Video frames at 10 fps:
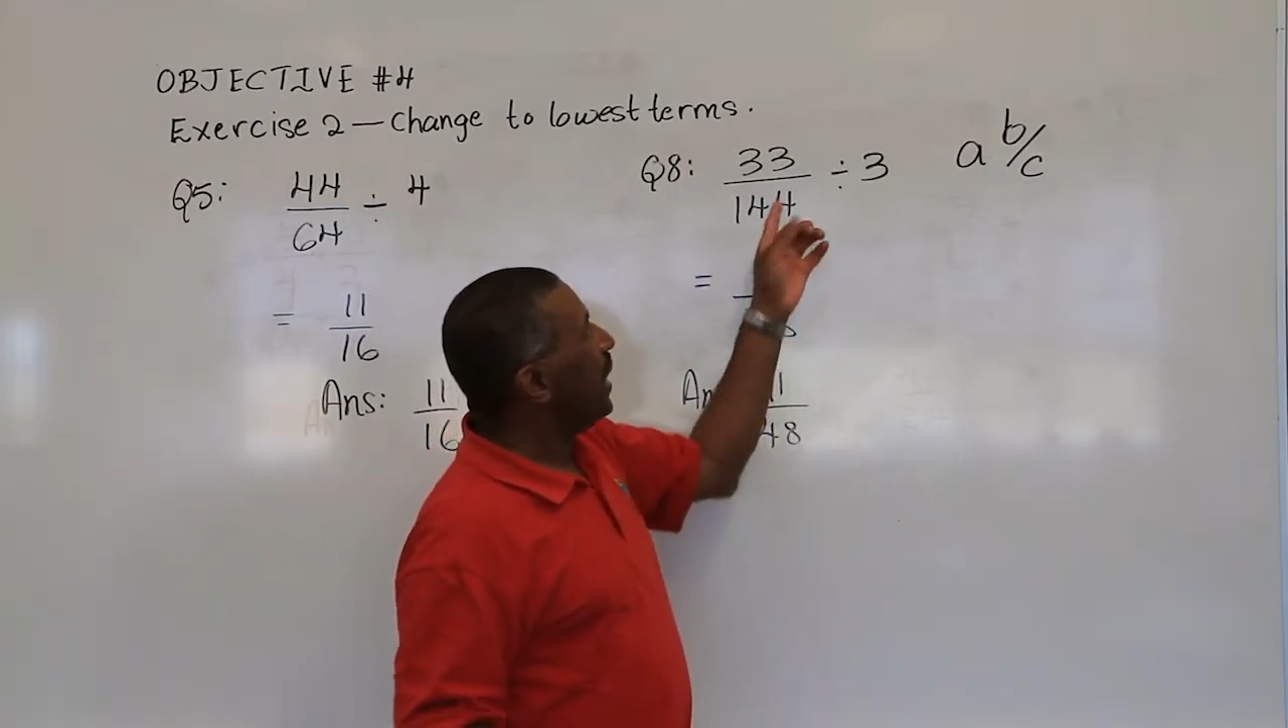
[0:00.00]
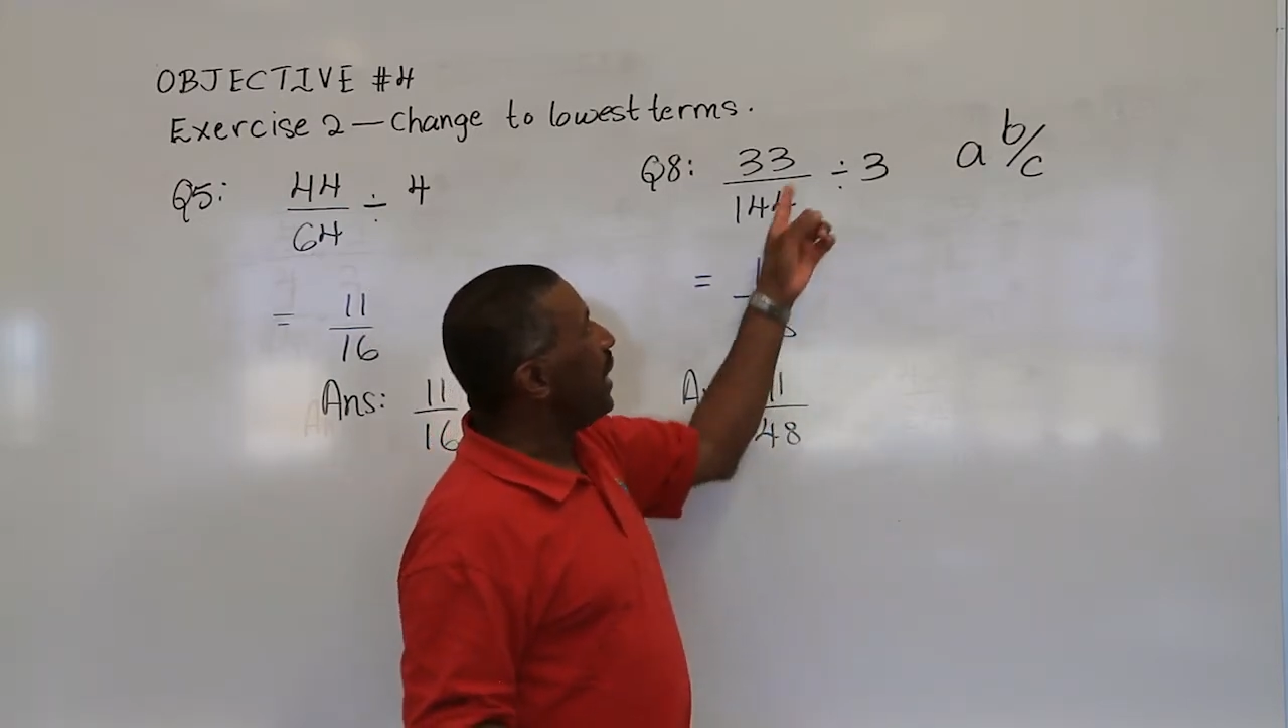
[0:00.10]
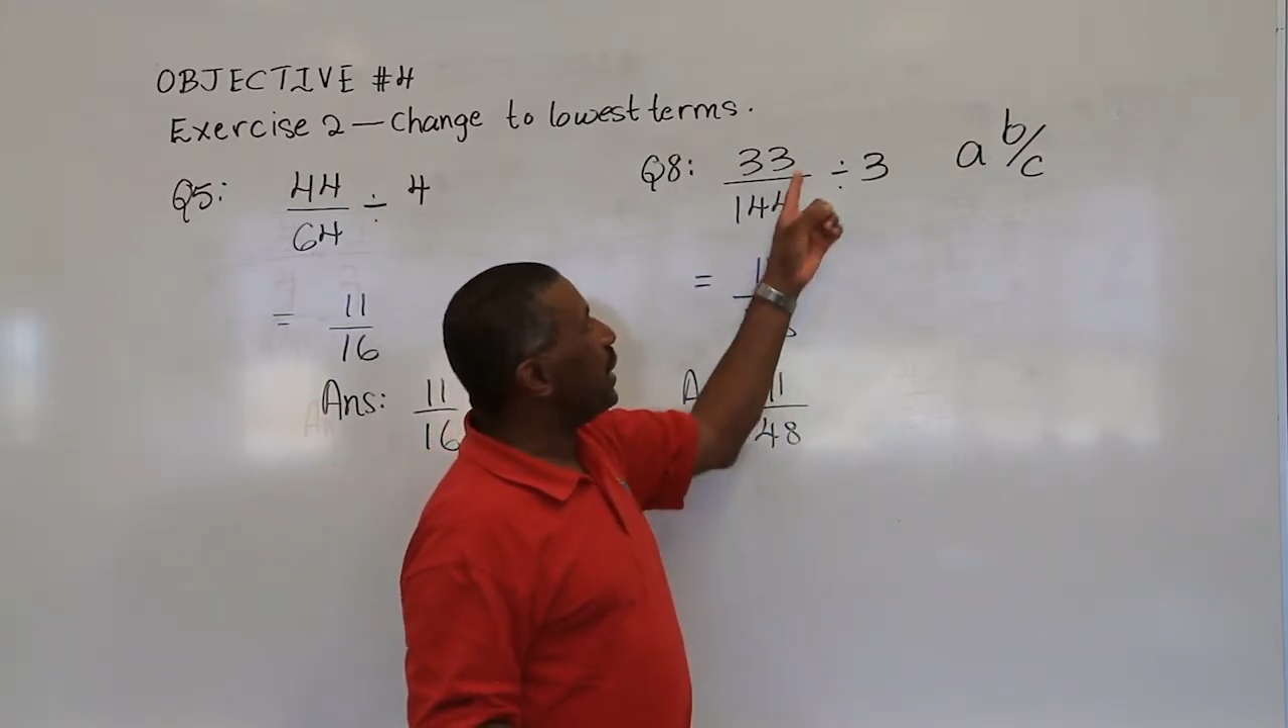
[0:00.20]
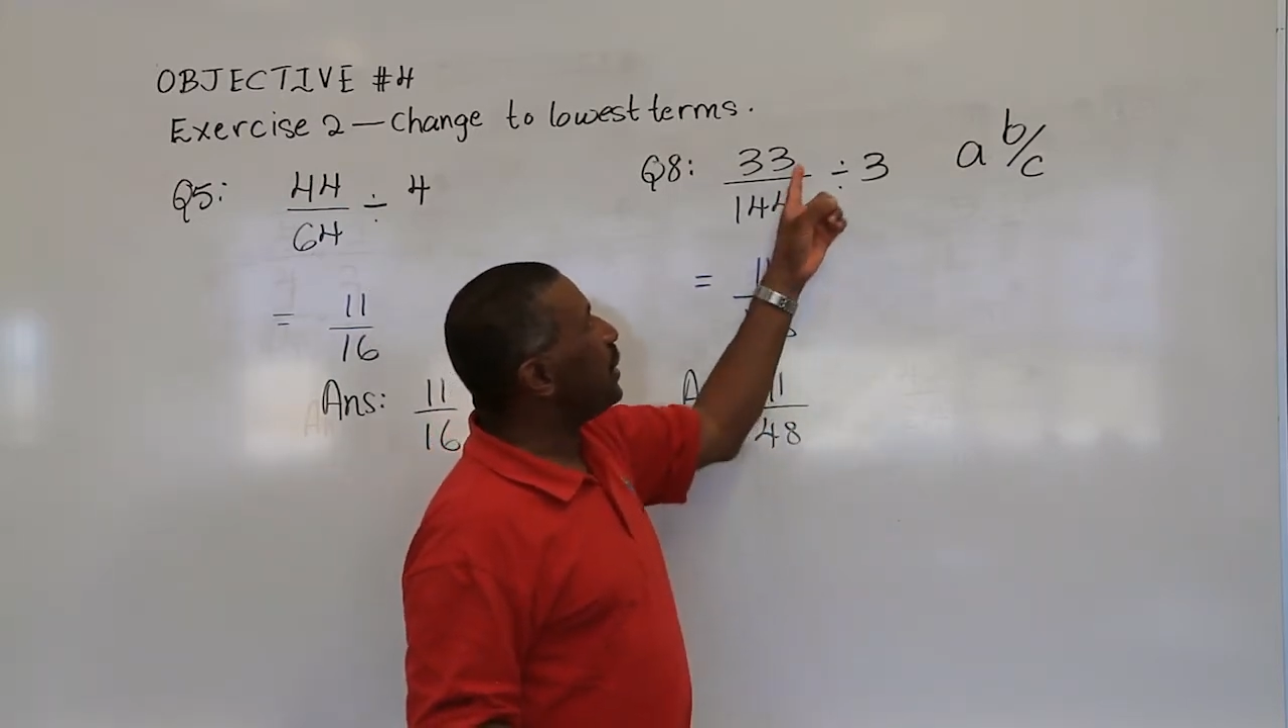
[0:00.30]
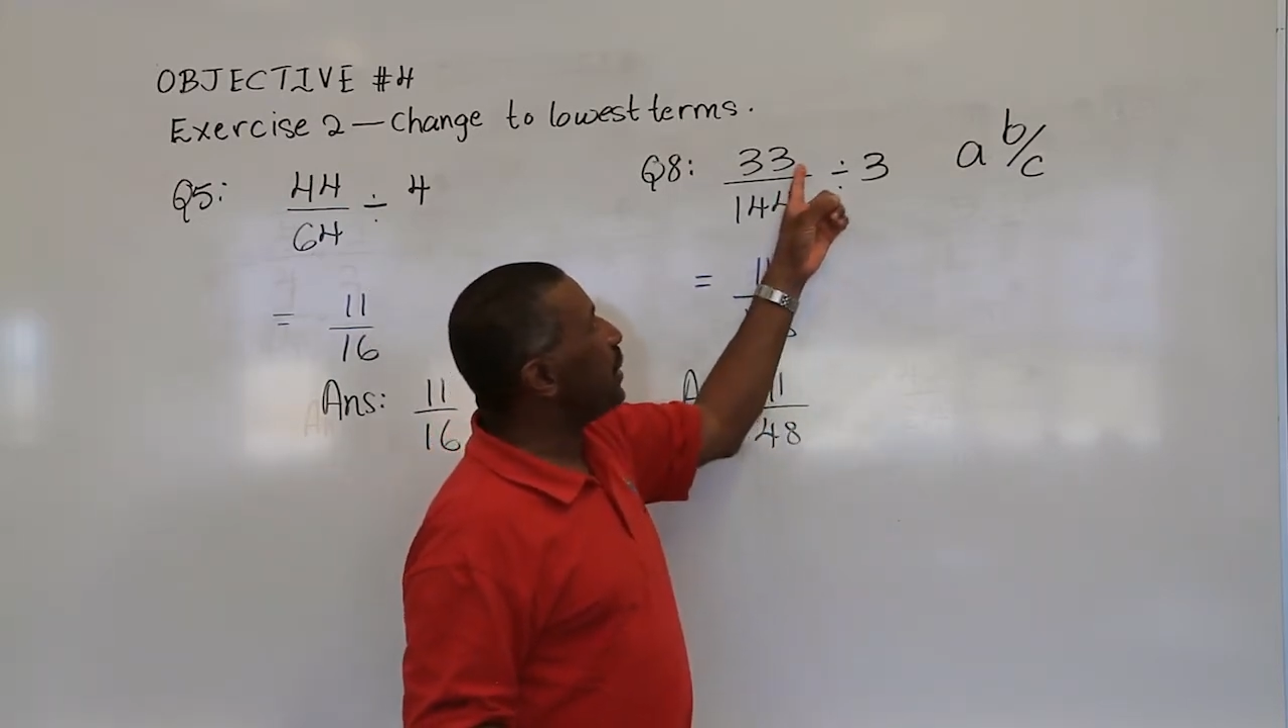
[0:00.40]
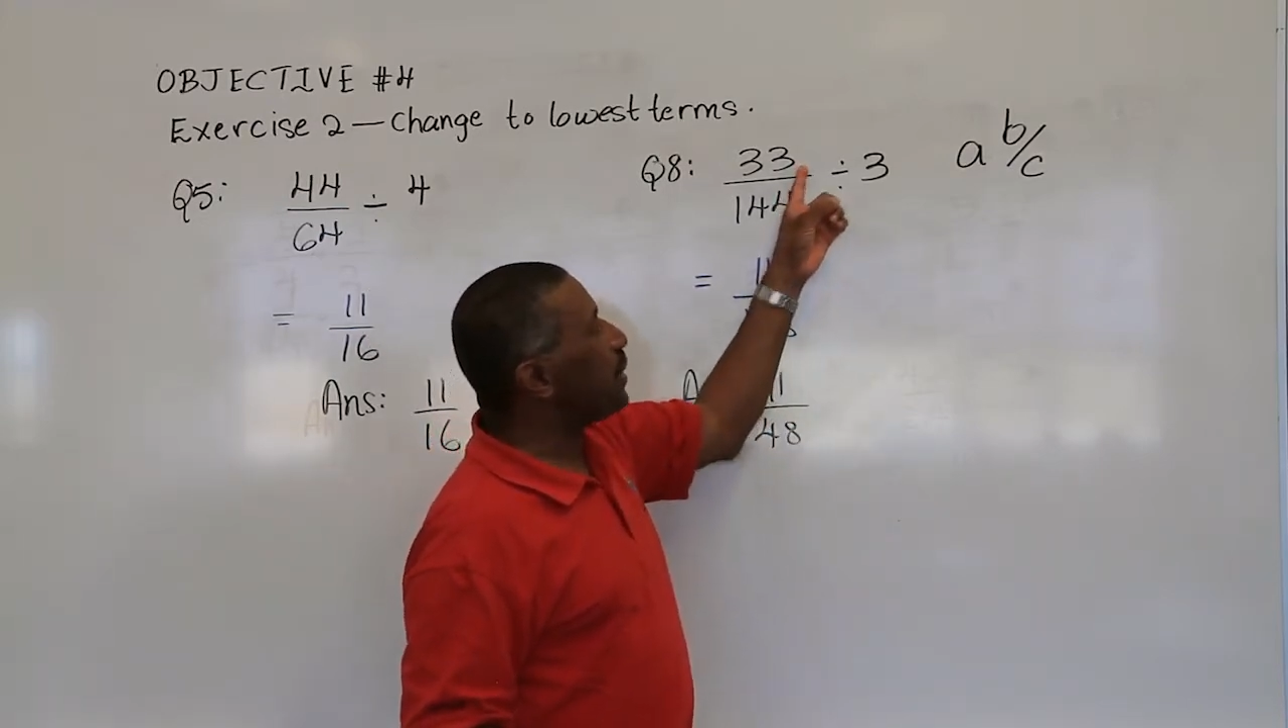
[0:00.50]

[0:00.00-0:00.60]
enter